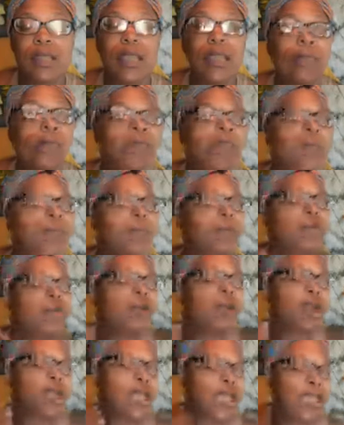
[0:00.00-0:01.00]
People are
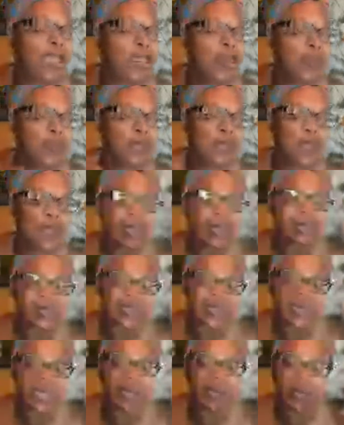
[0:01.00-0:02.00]
angry and
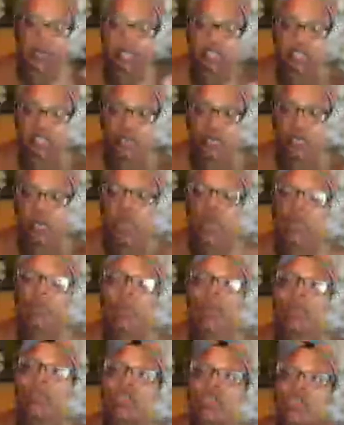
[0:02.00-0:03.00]
upset with you
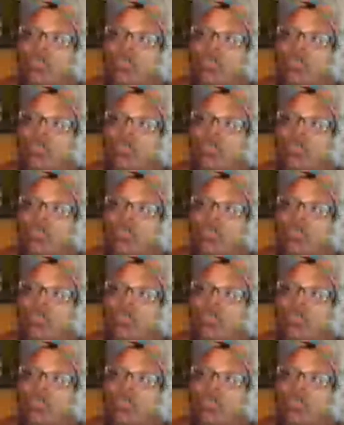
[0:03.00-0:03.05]
because